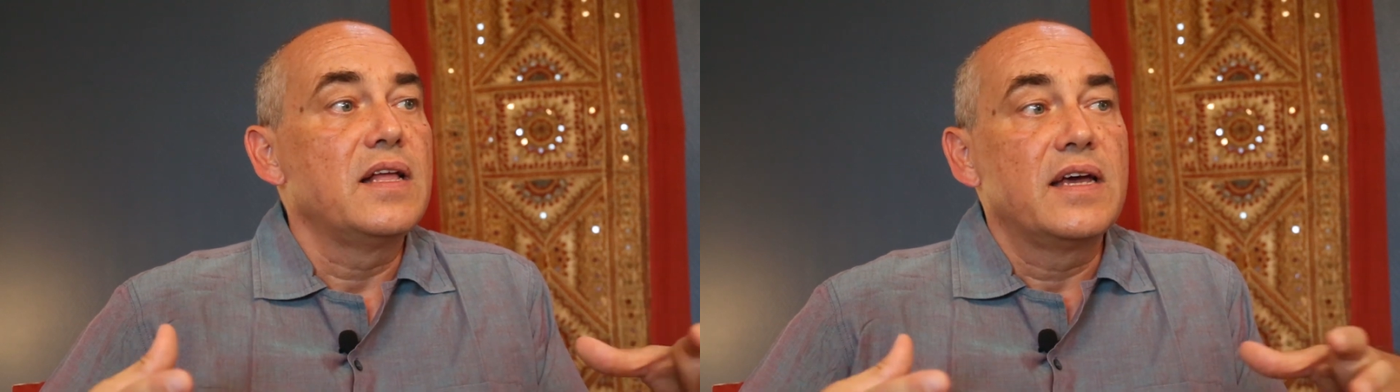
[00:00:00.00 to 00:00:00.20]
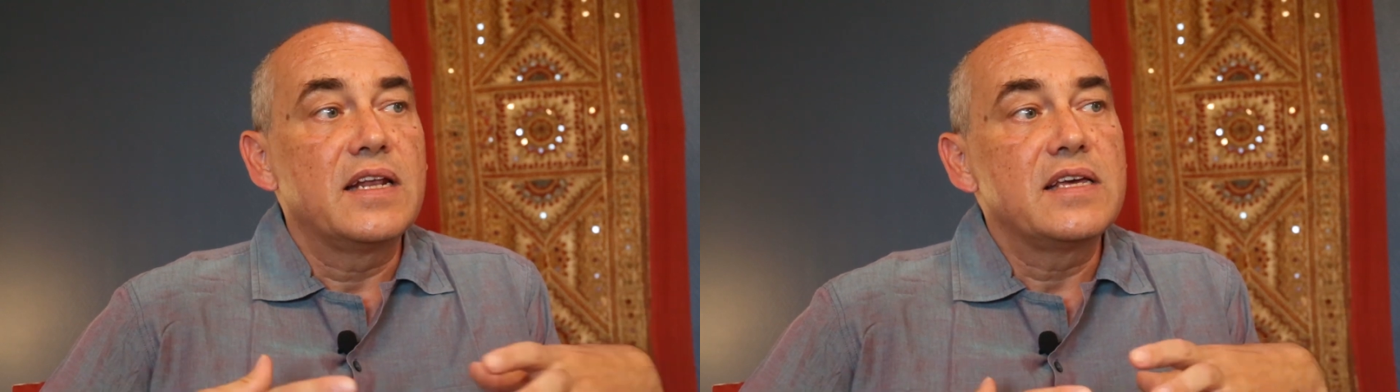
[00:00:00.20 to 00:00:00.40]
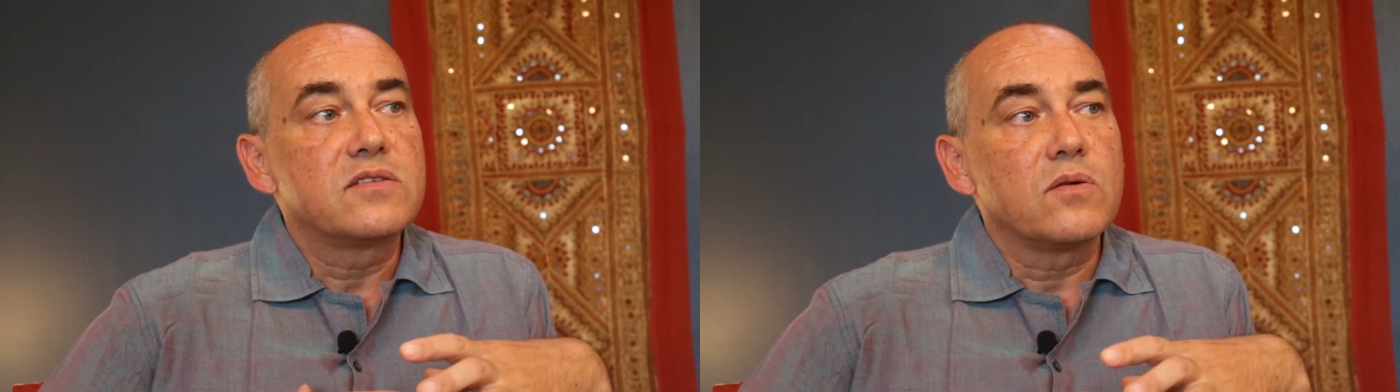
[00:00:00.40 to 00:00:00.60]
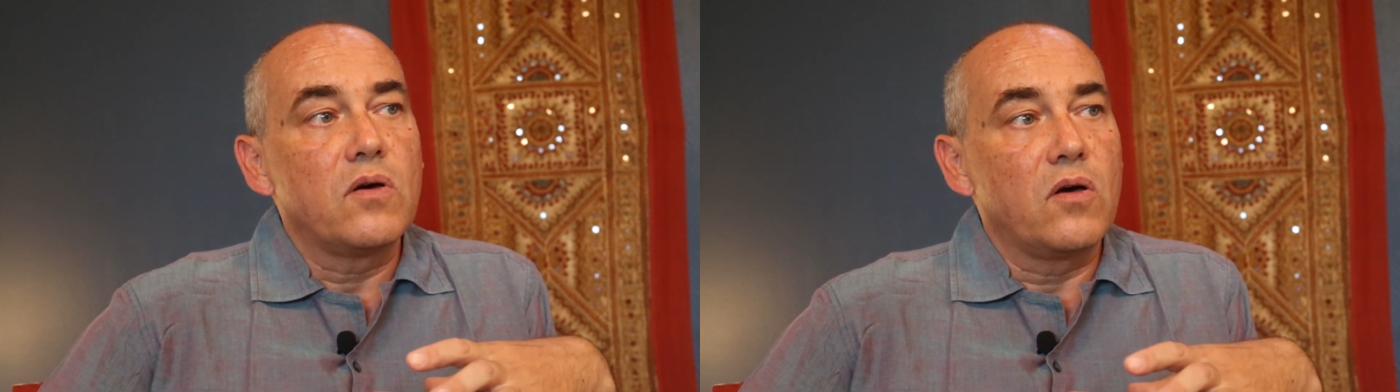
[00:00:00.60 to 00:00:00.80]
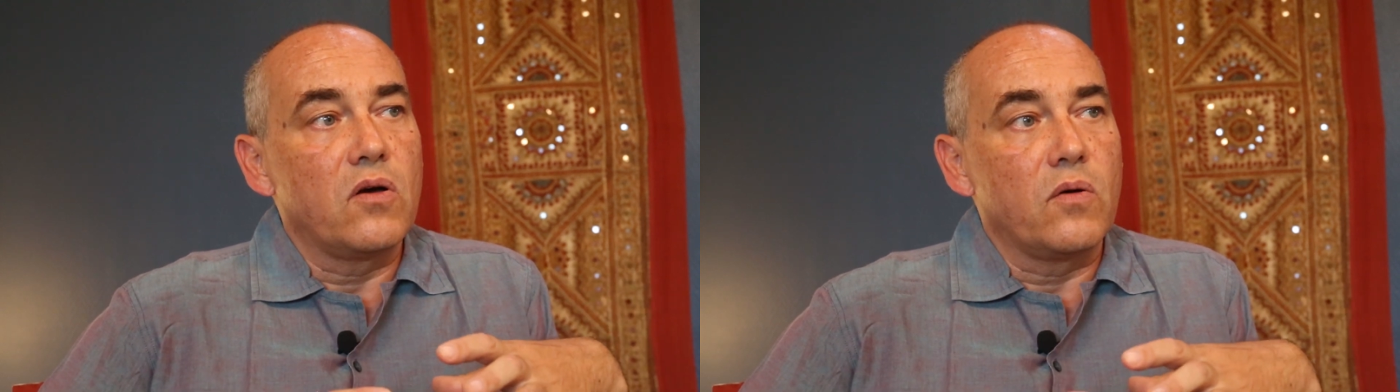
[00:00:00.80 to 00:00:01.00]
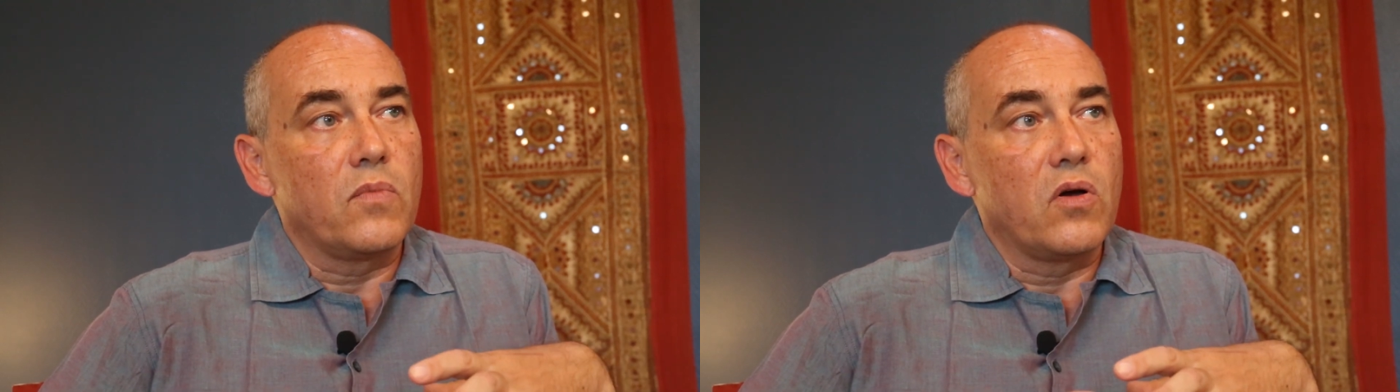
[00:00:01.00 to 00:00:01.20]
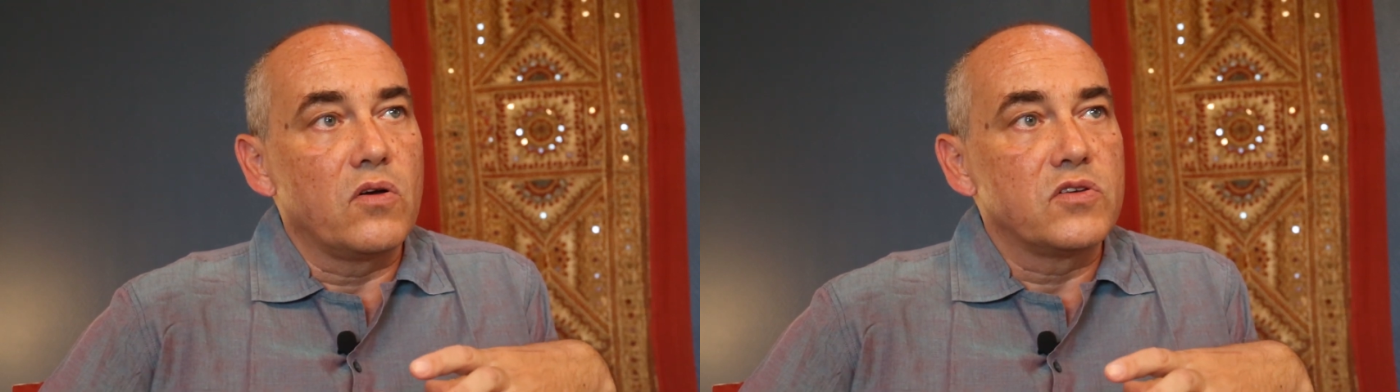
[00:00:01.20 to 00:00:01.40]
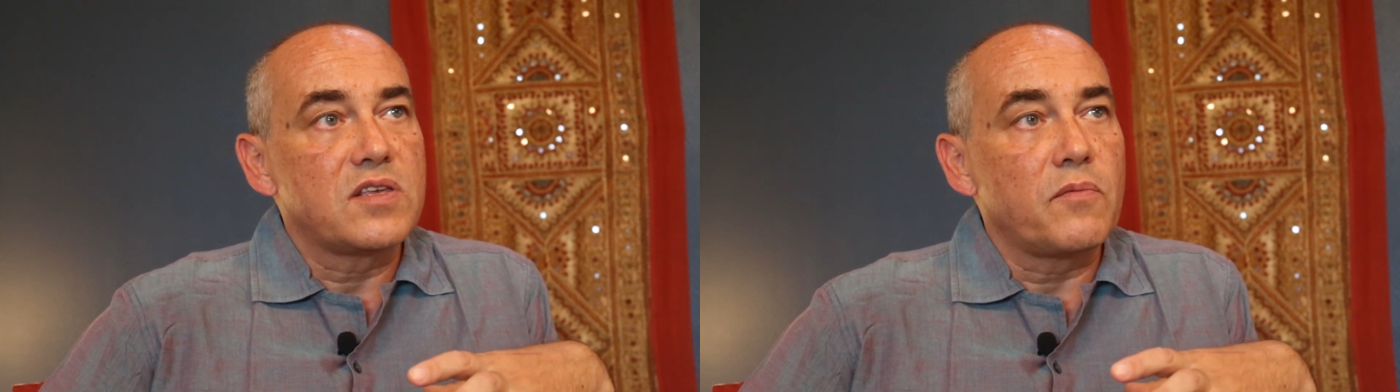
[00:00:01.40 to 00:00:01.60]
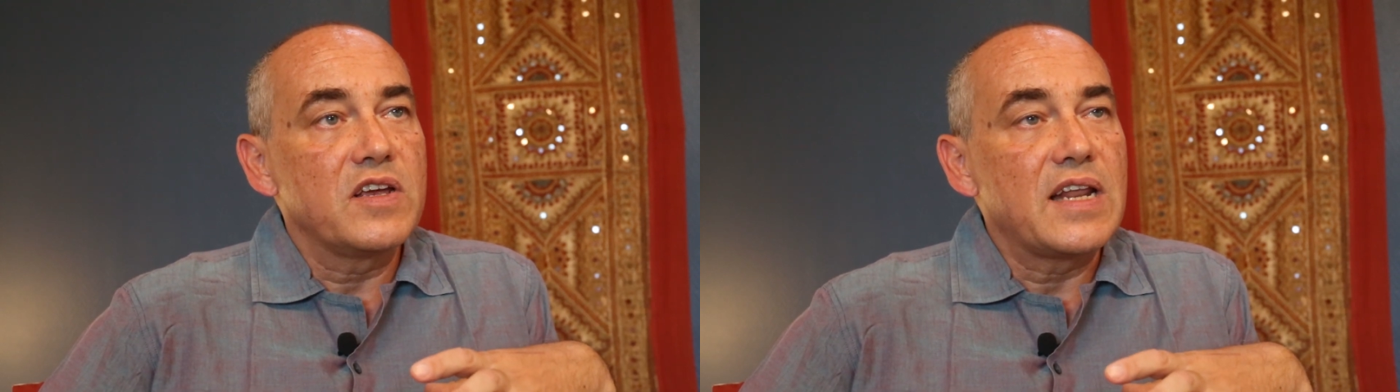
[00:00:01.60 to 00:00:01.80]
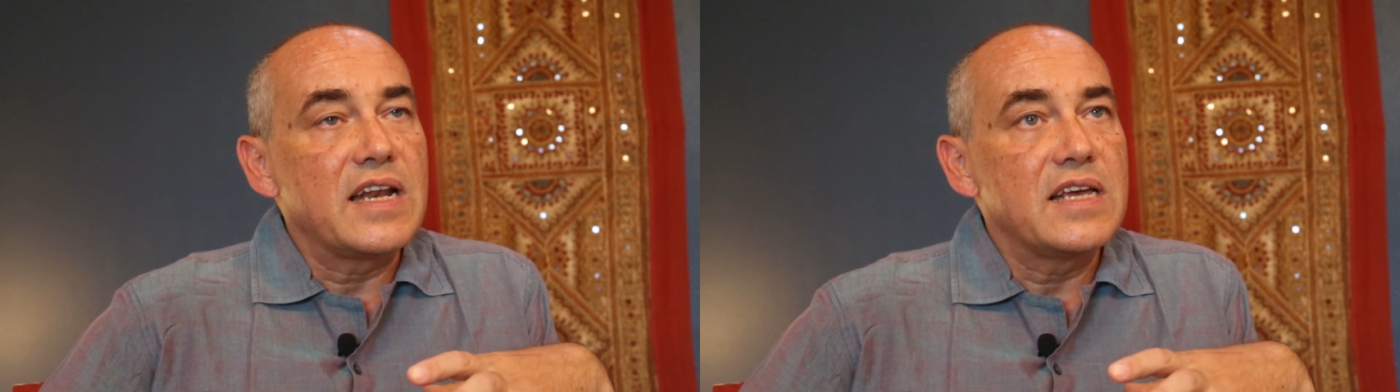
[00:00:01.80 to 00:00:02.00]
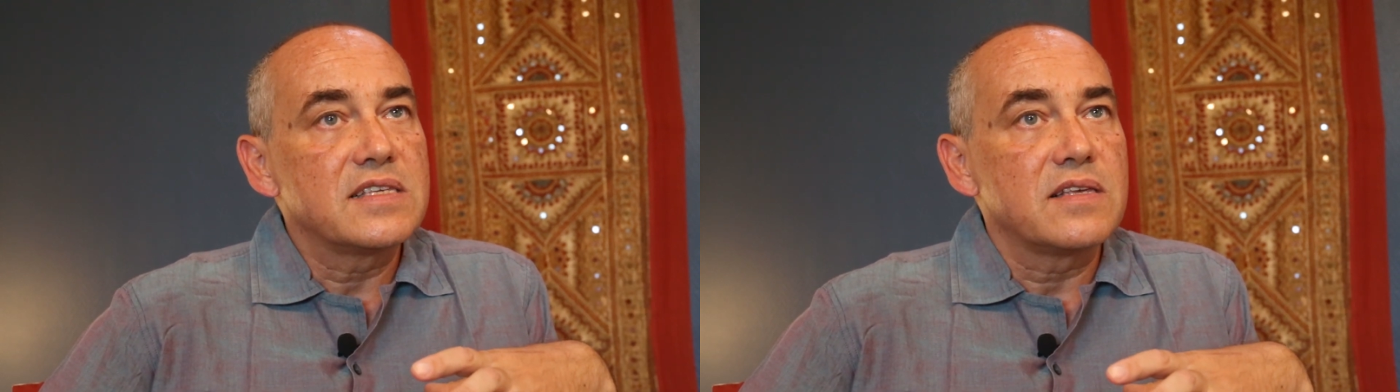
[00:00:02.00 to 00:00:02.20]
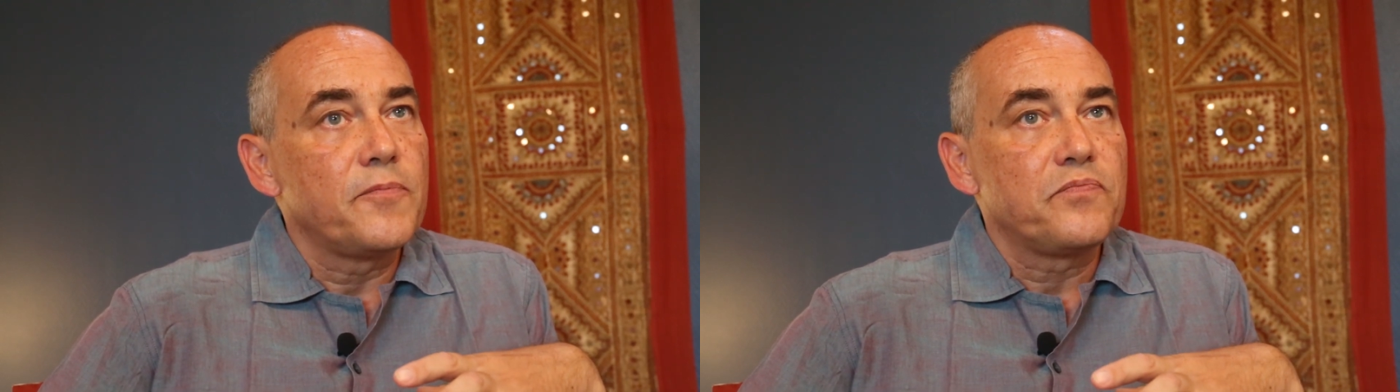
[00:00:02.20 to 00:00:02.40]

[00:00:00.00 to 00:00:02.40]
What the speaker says: It is something that is